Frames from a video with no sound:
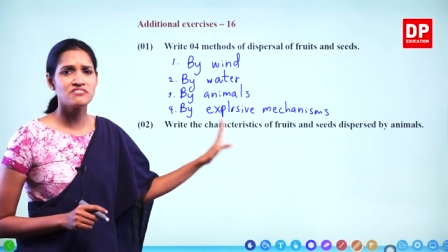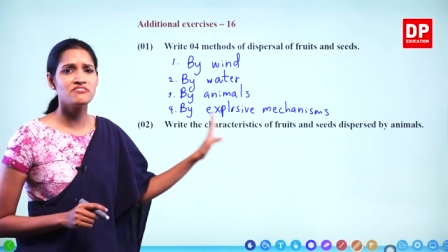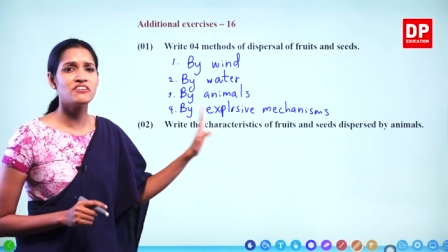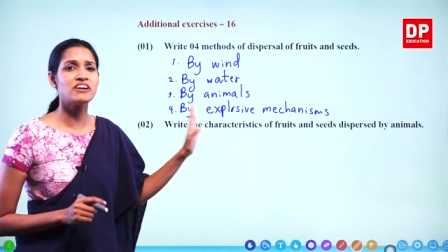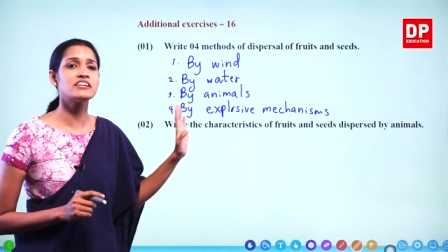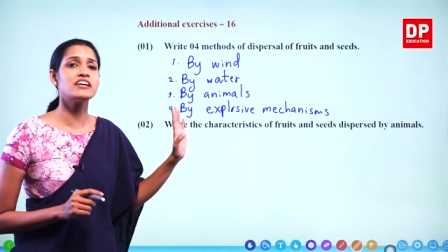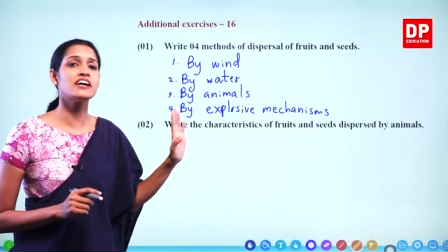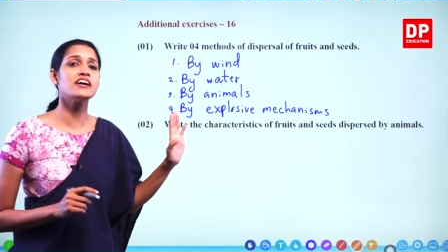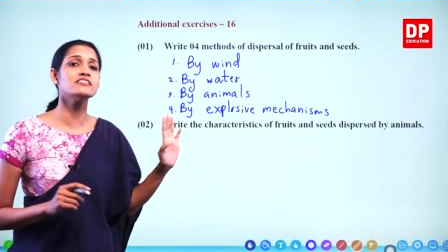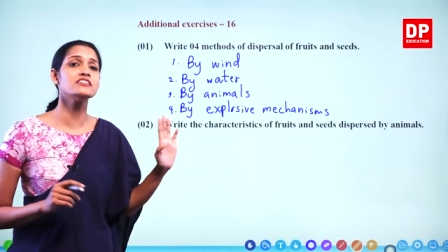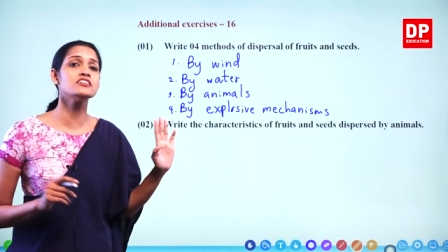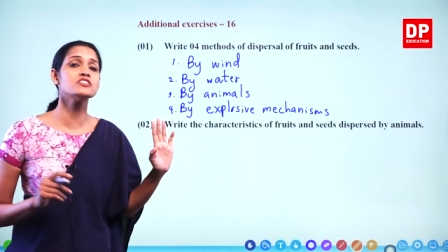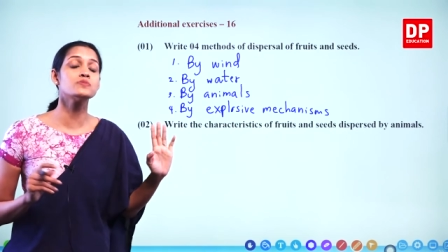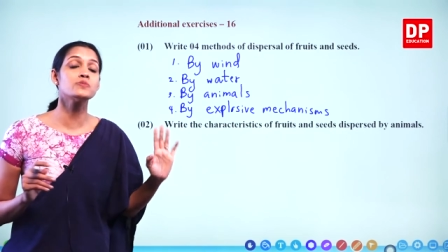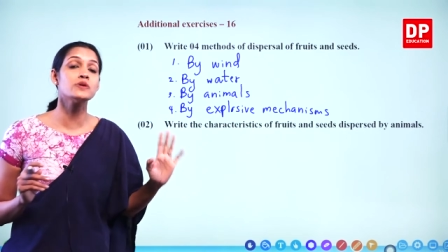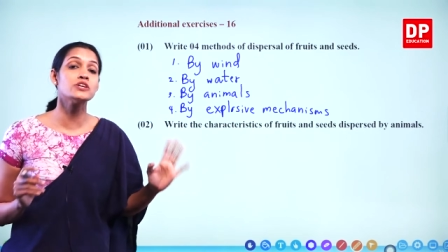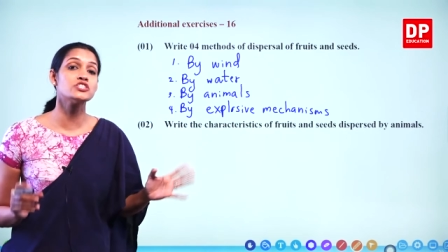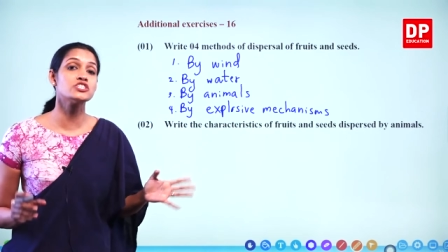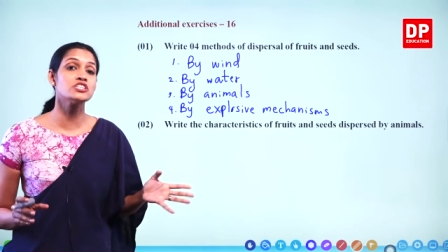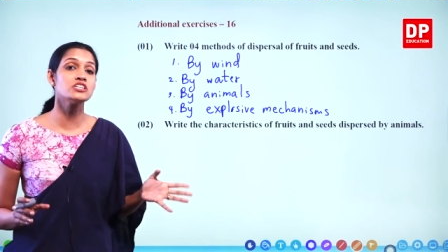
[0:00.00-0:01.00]
What are the
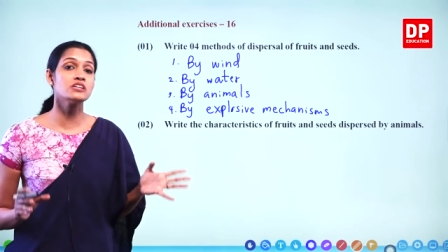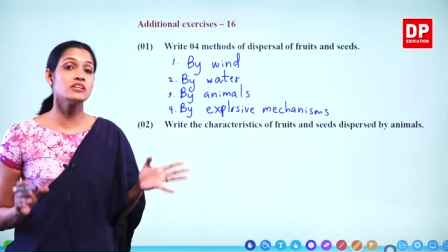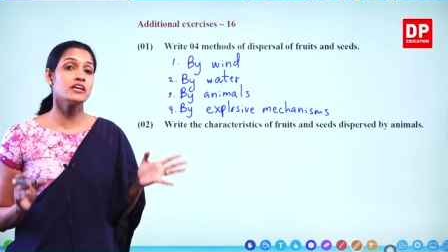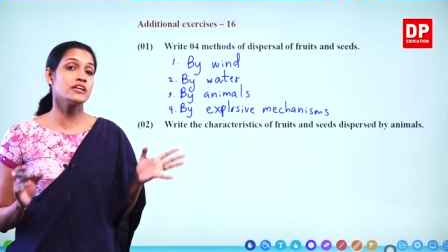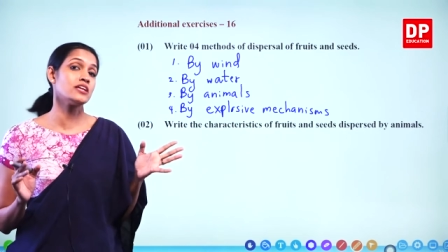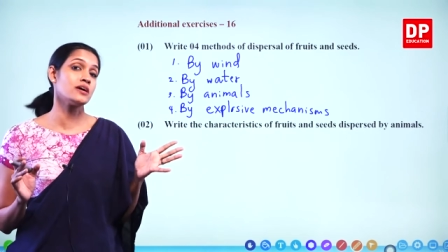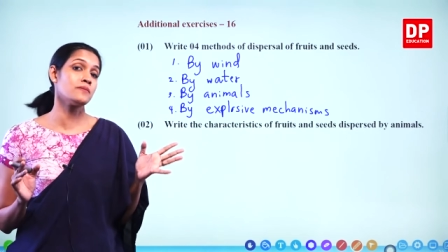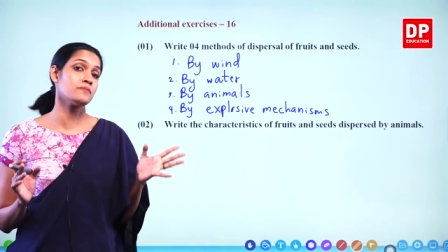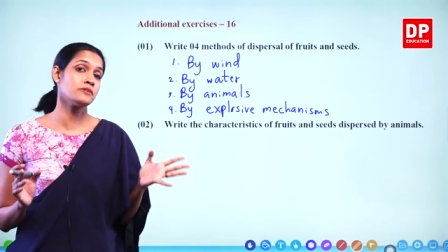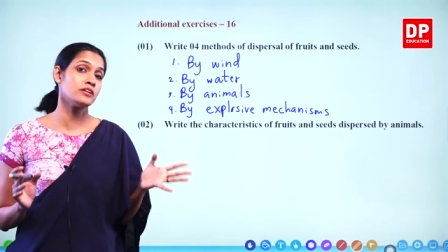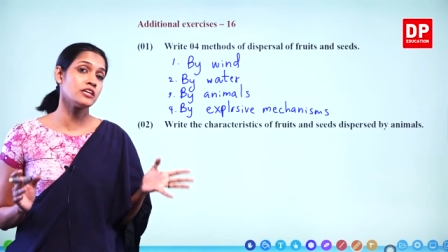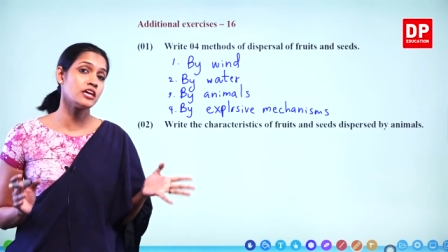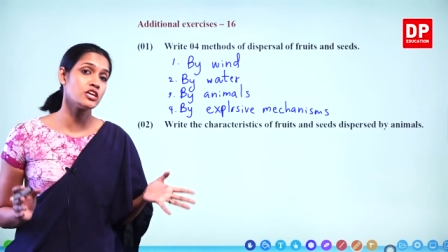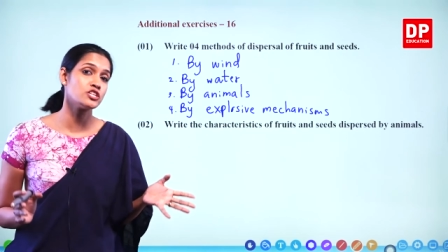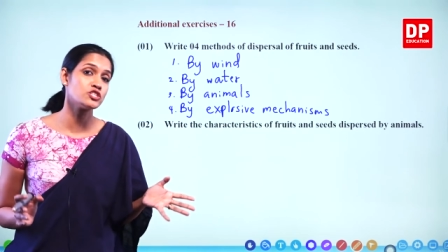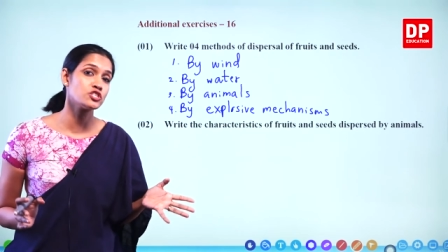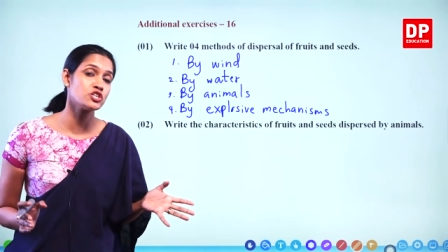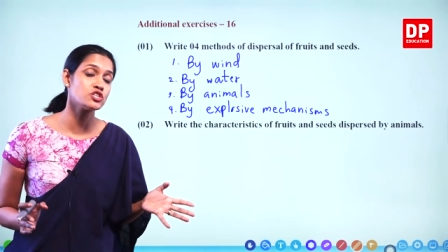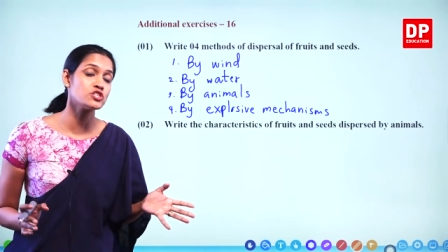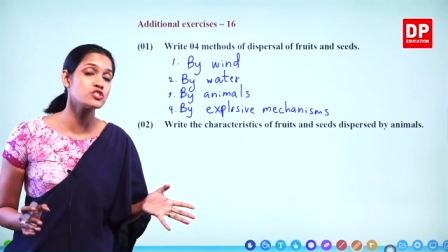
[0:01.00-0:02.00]
special
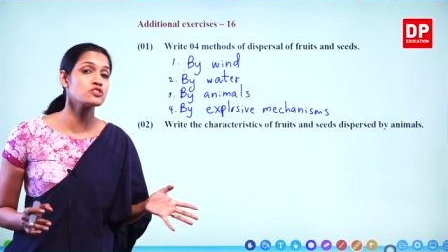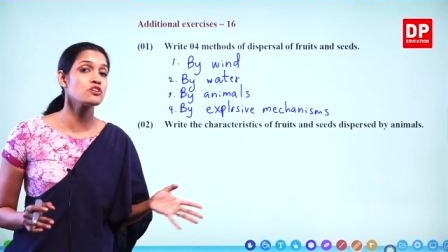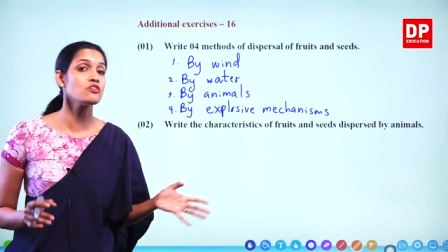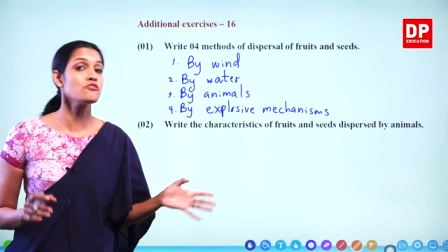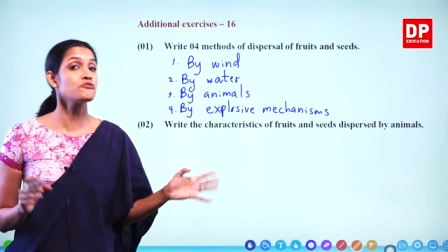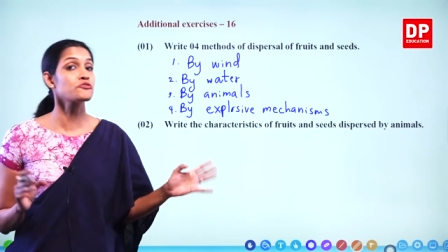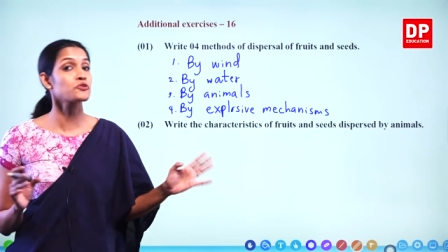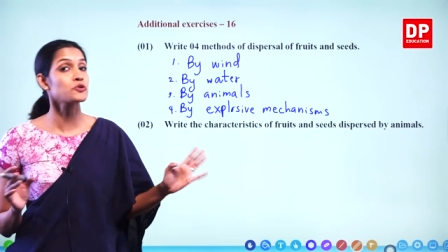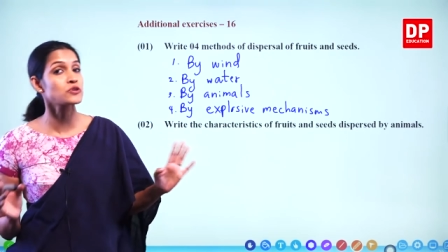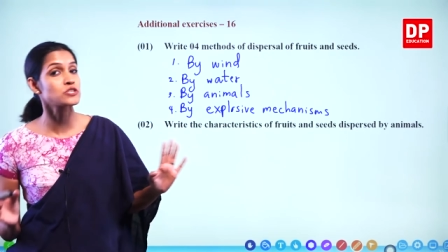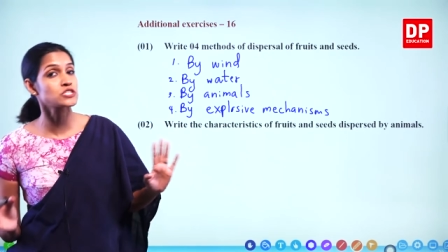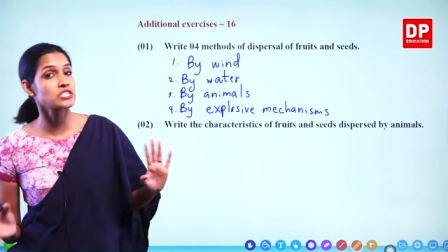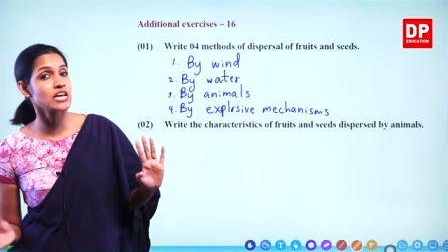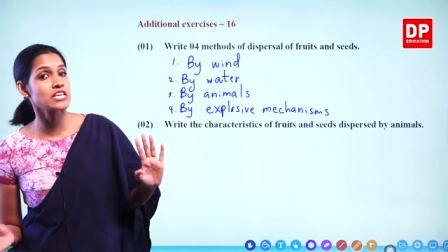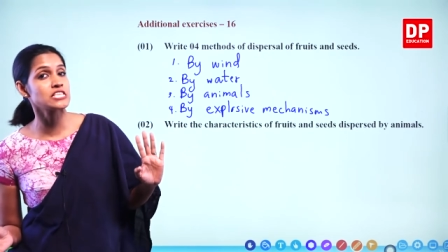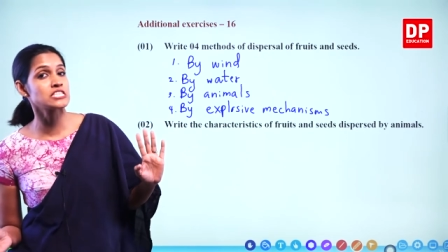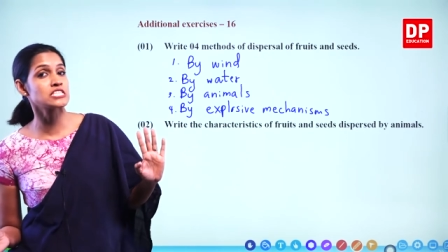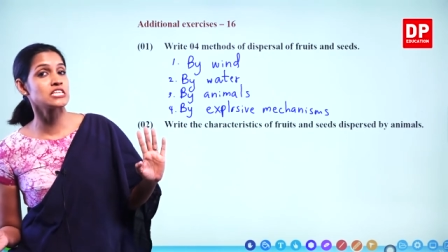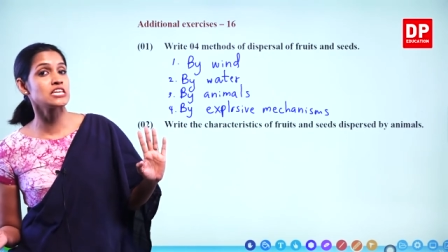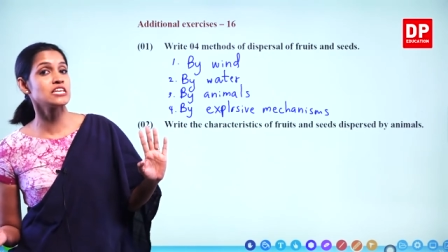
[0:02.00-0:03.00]
adaptations of fruits
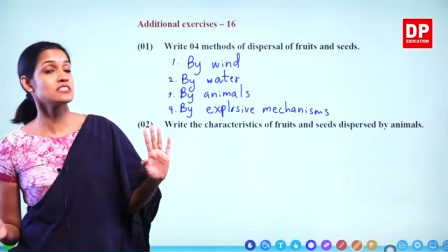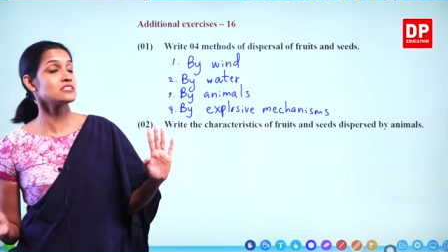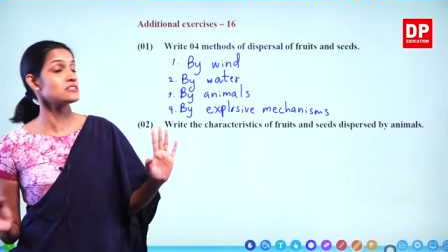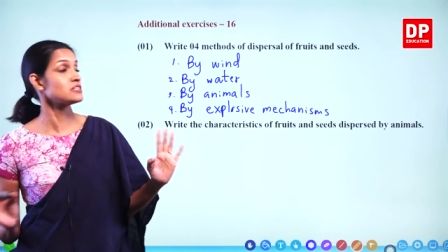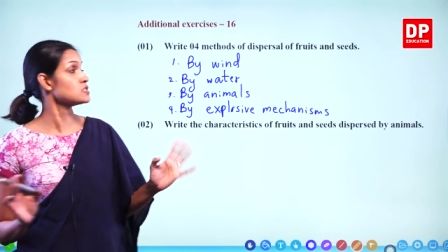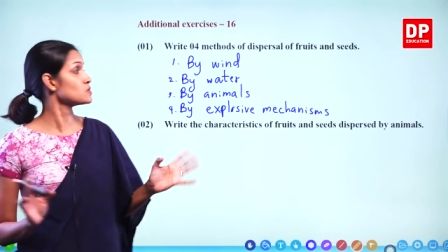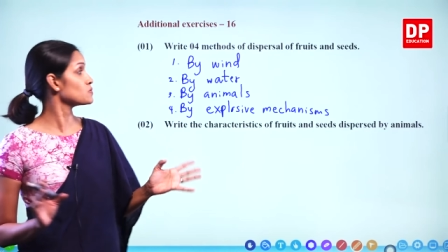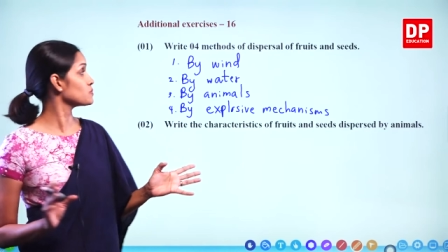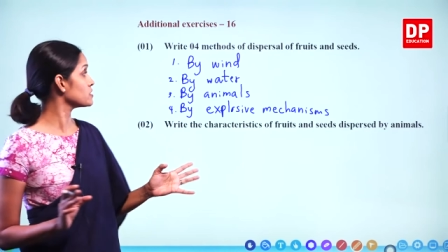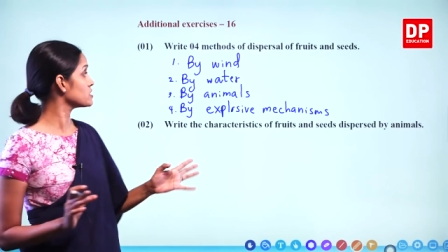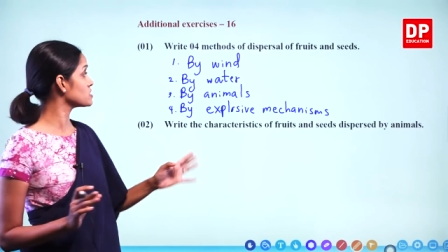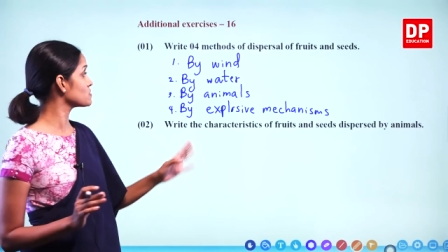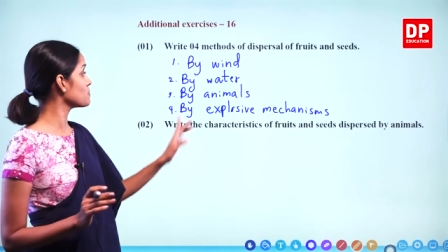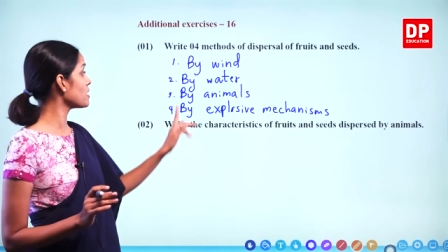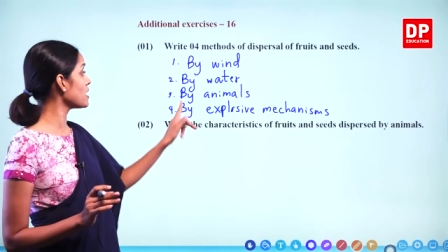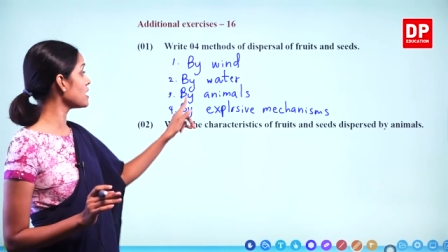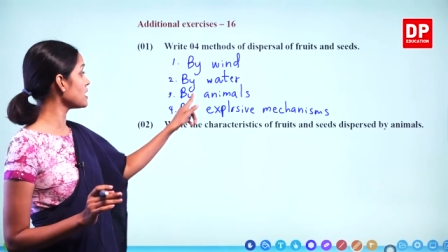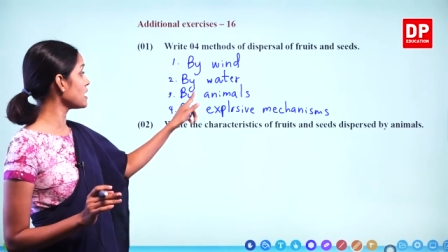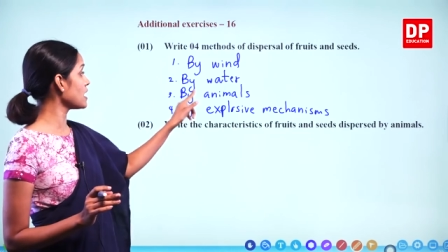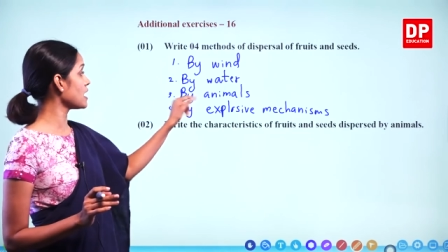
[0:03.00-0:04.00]
and seeds dispersed
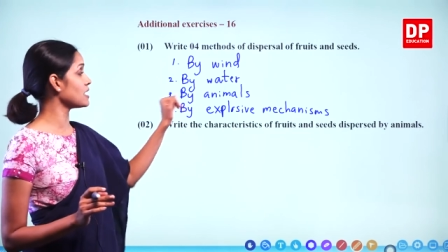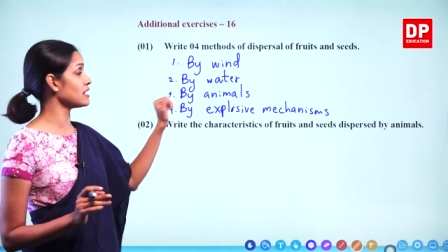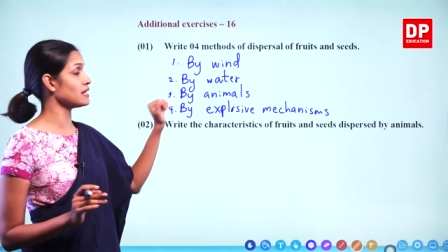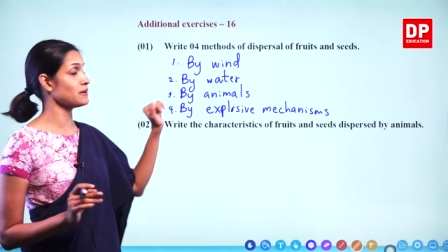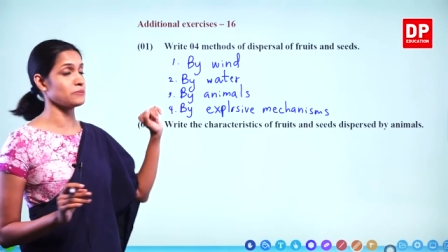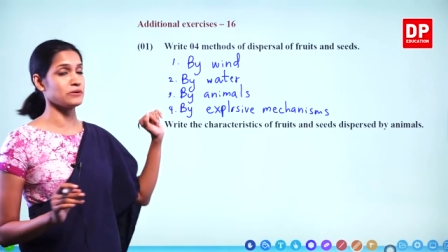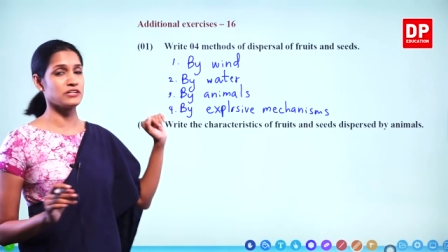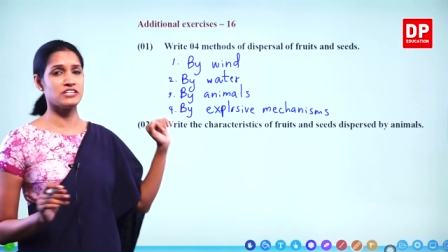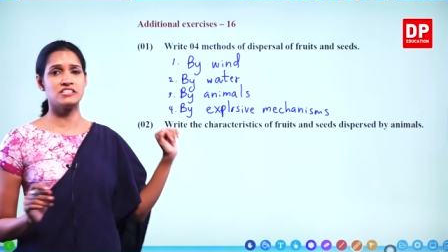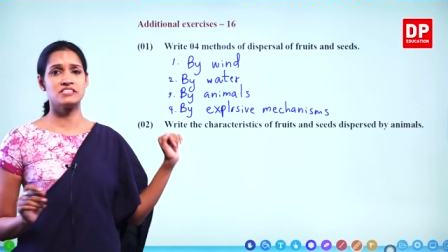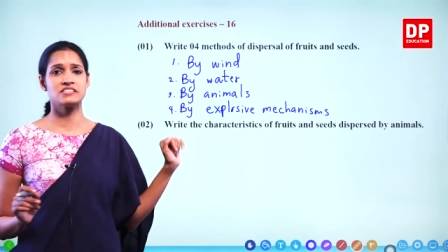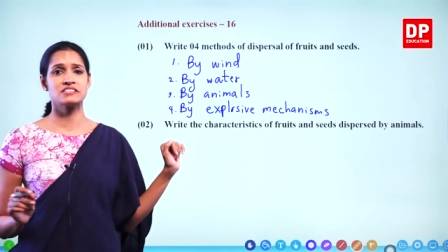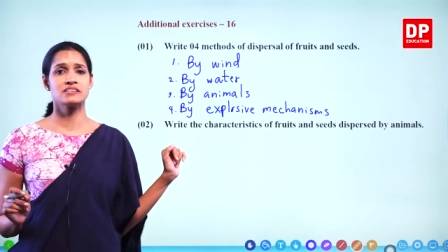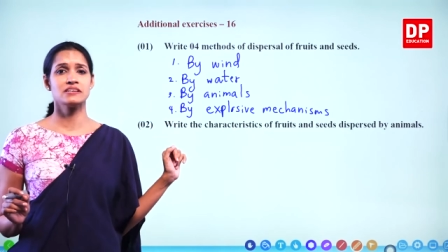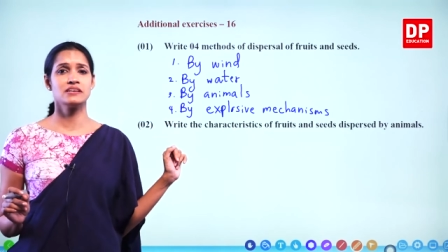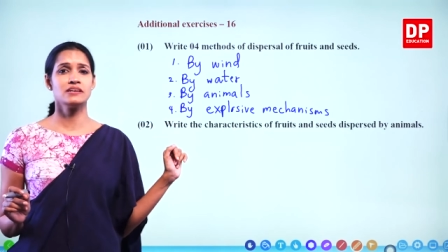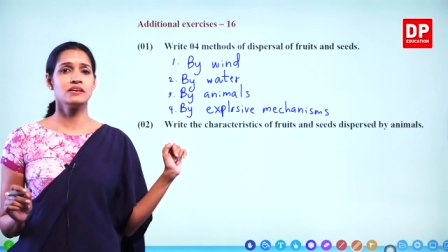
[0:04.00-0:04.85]
by animals?